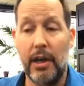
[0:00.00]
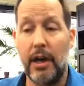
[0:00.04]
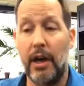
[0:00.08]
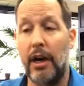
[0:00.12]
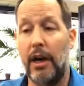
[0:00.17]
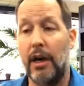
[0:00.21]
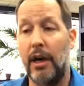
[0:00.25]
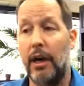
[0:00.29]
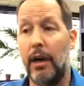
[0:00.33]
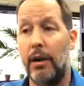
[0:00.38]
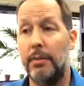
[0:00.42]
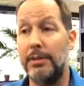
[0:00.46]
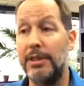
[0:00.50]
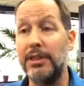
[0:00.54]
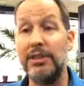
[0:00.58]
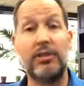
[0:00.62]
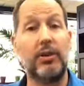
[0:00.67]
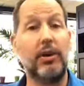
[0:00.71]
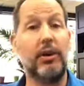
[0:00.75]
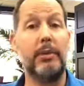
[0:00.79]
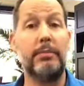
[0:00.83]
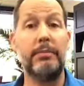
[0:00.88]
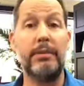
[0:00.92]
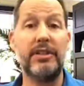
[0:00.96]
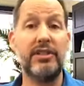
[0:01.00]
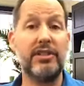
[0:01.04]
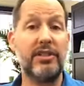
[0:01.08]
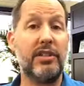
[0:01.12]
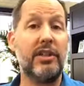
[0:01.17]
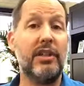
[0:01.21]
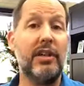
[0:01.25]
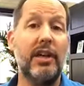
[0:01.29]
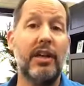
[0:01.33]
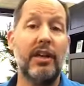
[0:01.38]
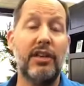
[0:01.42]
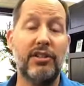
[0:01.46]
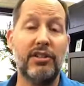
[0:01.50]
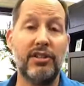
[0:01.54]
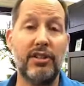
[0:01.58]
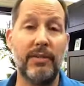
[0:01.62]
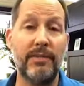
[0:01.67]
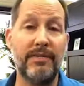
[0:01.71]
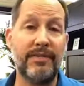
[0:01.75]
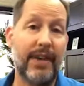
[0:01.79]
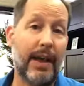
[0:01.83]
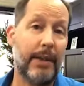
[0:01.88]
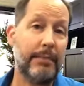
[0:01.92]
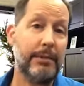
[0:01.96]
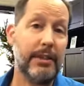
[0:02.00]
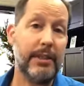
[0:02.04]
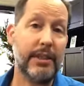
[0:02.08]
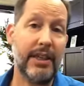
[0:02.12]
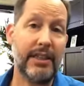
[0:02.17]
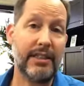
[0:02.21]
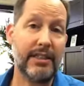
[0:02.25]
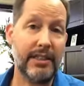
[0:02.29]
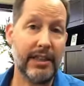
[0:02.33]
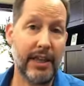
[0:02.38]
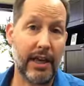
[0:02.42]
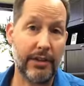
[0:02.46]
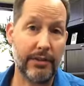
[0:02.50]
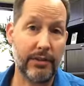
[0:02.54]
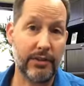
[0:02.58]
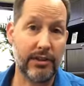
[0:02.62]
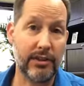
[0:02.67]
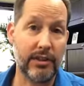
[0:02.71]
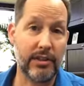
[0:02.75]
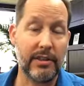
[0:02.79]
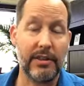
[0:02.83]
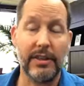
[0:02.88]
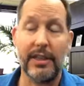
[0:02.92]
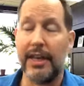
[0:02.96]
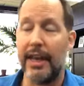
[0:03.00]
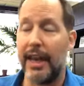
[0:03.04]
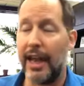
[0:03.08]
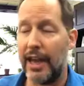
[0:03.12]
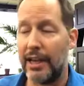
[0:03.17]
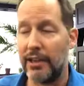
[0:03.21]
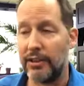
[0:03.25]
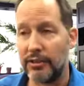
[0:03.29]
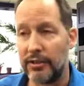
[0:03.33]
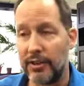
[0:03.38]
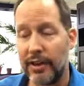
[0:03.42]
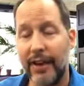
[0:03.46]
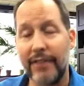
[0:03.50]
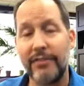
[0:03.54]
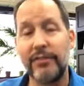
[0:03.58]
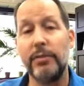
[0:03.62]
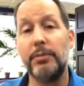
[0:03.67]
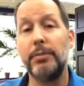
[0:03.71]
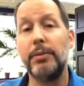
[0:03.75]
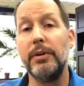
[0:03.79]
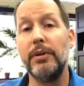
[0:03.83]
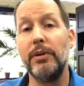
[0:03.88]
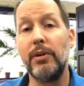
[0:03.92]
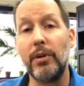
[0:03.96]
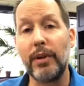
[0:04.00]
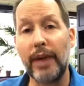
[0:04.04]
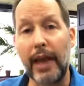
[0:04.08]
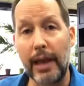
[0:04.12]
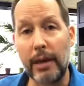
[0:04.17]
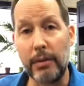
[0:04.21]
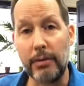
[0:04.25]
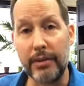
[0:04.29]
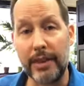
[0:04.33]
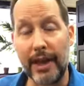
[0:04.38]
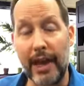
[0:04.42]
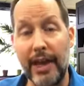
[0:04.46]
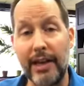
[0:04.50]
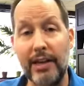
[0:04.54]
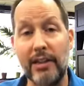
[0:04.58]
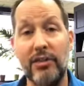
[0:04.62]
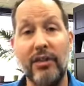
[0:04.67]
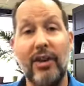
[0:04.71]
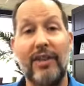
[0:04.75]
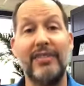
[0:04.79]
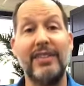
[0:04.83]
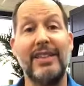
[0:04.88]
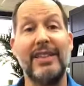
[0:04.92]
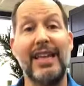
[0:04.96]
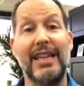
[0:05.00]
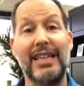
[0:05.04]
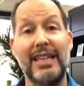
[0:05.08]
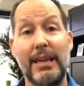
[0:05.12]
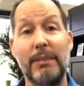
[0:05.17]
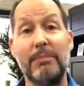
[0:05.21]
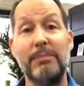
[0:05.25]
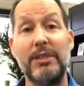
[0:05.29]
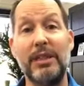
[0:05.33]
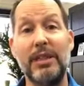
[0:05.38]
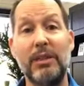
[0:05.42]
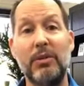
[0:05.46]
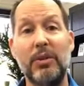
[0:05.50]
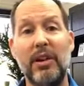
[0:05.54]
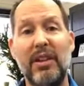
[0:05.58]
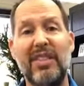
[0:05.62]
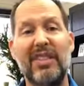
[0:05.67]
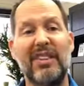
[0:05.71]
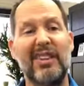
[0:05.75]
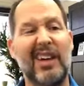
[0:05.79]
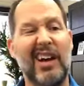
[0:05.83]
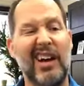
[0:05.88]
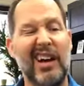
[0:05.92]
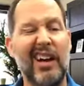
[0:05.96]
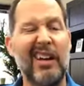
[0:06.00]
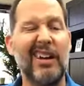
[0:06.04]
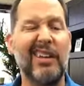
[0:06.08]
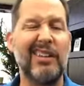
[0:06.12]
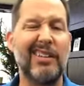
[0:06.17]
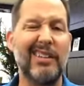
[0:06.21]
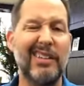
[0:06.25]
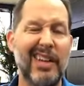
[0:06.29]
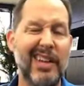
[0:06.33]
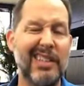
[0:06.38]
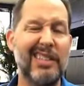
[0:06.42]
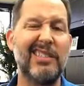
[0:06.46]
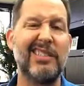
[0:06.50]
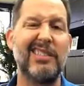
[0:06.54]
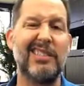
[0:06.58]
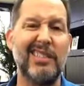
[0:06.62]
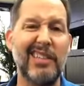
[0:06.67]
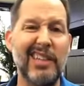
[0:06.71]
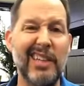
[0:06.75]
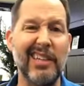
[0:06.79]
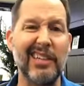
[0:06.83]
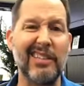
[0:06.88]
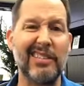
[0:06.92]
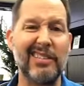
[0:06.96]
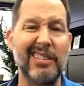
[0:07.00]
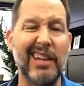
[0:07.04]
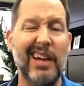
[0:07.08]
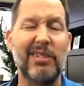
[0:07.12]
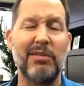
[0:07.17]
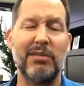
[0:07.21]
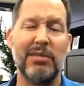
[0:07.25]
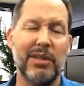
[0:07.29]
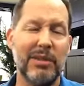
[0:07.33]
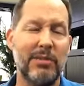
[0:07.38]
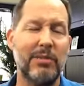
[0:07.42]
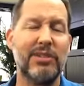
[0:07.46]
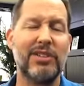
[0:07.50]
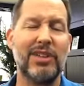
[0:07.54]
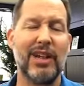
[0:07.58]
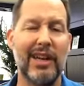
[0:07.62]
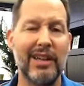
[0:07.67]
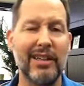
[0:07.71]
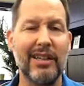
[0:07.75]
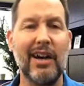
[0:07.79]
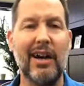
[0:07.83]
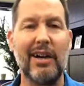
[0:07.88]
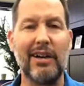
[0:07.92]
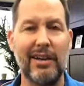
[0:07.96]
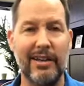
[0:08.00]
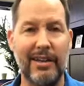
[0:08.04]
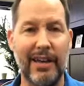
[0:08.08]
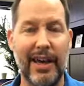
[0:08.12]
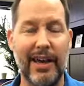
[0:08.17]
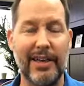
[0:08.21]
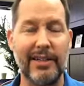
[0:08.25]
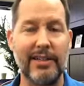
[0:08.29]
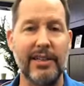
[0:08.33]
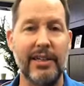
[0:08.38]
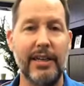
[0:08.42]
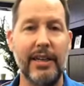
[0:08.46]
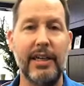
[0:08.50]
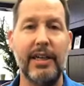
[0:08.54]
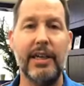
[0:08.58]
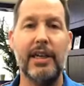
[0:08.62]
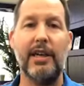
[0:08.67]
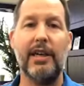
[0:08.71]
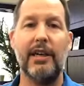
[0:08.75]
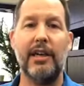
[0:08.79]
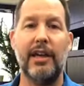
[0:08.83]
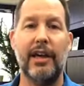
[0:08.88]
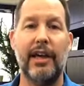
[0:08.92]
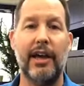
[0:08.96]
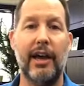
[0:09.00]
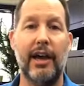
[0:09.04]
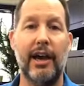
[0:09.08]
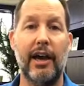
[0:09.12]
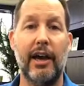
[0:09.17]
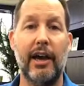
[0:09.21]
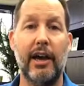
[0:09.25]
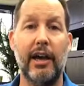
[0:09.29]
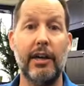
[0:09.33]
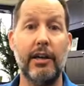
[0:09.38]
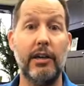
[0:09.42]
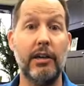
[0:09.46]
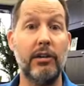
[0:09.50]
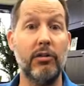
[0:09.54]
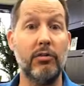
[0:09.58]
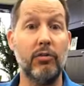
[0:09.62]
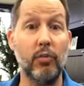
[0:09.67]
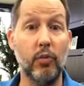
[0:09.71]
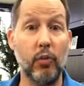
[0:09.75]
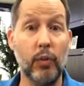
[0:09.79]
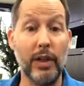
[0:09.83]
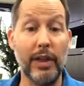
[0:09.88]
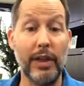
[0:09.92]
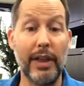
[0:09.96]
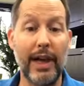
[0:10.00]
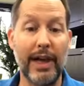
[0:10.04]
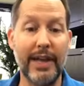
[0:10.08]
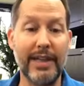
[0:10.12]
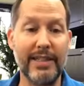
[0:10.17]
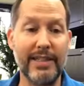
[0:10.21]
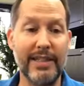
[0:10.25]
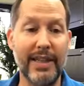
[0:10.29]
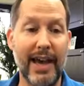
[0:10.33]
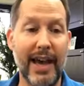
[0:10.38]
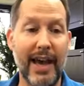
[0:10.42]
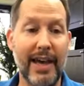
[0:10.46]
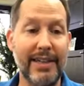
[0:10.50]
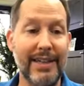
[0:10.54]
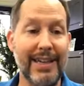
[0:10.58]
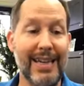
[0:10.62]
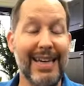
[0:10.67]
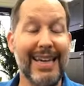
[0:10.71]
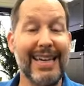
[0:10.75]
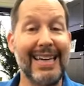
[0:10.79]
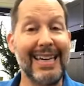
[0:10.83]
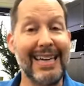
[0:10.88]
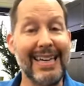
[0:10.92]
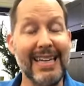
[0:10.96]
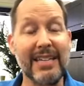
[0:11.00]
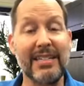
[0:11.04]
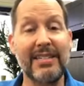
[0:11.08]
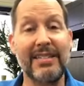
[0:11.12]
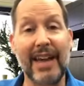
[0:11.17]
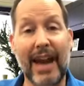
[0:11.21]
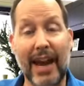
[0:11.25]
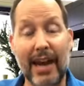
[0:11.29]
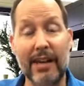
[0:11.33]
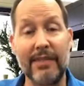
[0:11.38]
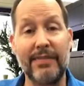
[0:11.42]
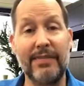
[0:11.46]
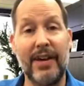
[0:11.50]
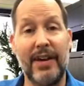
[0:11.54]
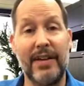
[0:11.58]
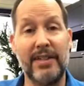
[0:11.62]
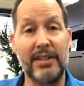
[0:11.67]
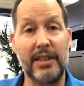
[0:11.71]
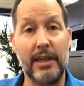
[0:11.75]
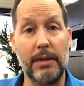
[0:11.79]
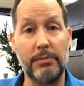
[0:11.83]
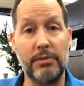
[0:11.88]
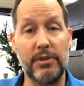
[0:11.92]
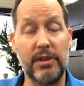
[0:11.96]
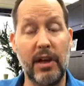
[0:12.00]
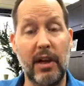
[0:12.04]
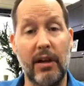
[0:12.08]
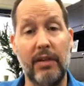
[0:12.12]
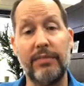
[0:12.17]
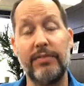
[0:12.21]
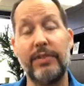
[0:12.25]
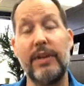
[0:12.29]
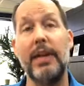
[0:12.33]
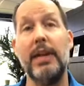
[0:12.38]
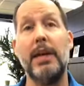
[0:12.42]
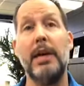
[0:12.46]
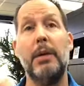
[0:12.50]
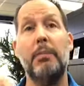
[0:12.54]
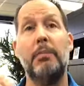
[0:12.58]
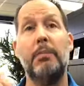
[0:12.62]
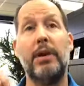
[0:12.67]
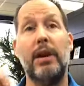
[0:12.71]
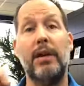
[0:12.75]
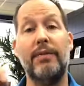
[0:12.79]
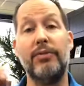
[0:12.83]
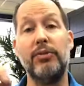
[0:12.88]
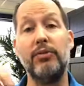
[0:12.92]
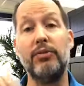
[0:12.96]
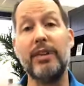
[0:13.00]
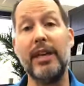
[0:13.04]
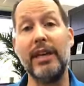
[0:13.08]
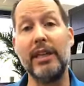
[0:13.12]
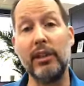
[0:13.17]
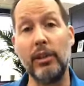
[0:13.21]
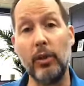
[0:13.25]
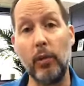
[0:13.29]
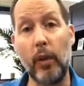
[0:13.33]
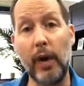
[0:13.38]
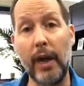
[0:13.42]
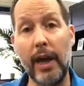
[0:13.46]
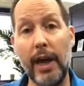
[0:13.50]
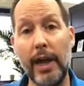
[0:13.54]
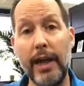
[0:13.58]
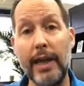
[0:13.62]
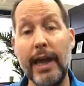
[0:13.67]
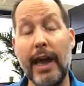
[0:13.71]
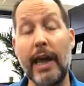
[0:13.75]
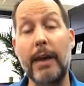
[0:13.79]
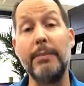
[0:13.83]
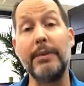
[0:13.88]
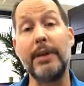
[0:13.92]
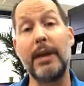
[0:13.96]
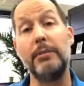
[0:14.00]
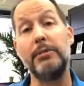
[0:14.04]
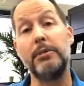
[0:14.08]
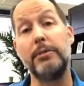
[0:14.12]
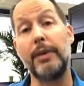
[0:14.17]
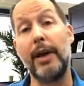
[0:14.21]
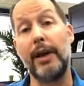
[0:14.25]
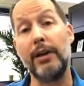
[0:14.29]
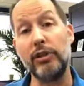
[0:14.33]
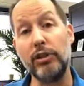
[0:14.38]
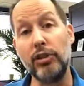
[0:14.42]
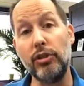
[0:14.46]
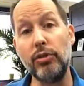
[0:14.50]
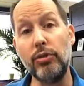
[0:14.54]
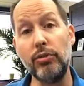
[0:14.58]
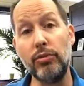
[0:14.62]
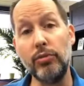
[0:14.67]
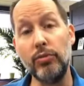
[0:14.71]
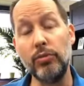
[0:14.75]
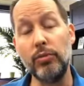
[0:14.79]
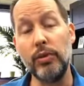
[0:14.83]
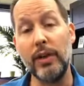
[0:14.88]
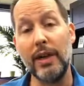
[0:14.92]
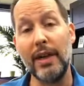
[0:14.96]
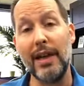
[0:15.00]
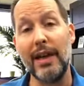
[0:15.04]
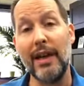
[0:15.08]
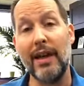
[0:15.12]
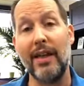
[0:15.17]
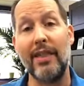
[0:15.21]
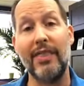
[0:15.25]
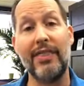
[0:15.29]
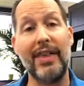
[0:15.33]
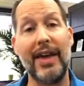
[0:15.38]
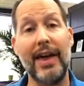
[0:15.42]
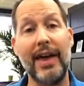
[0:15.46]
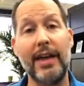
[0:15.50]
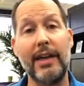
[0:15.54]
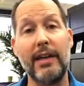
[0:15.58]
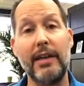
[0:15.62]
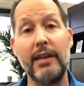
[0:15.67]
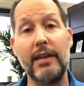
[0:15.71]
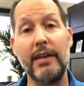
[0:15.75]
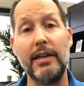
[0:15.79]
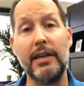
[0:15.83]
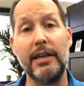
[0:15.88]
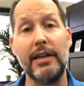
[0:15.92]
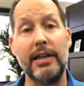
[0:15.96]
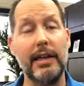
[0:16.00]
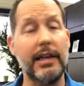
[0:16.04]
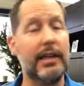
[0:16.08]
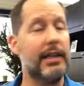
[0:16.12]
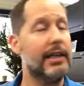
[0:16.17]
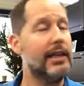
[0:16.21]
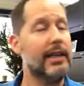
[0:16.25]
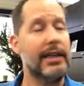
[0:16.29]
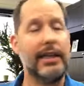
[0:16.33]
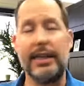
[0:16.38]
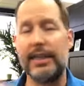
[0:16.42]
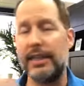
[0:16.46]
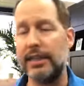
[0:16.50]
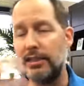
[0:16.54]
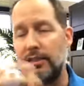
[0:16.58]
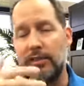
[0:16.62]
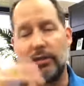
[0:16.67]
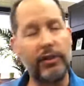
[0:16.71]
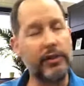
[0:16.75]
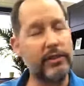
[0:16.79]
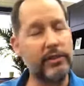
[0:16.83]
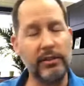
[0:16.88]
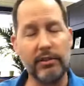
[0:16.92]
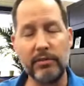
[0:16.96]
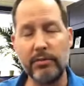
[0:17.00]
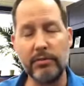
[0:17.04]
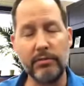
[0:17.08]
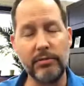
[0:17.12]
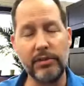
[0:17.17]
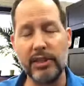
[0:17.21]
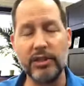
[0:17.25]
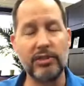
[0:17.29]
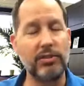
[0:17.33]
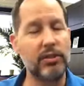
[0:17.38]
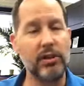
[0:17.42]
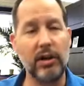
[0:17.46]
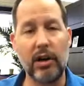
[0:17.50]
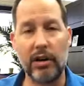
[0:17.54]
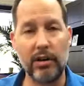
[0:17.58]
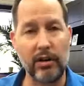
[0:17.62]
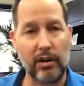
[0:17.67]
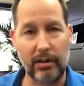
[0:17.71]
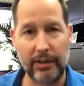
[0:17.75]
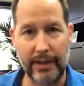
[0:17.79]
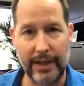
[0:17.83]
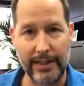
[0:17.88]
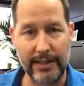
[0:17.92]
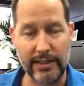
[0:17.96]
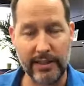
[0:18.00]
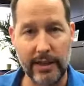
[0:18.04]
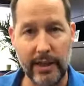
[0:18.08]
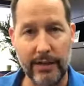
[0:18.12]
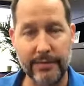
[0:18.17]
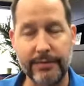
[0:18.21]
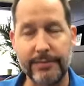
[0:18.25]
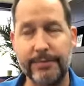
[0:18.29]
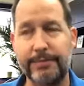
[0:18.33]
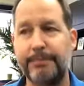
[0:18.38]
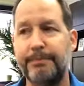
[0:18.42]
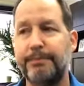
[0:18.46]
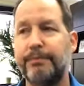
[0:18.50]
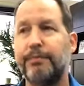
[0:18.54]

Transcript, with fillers: Um, he's going to miss some family get-togethers. And you're going to have to be okay with that. You have to let him deal with, God, that stinks. I really wish I had gone to that. And realize that he's sacrificing himself. But if you get in the way and it becomes about you, then he's going to disregard all that stuff.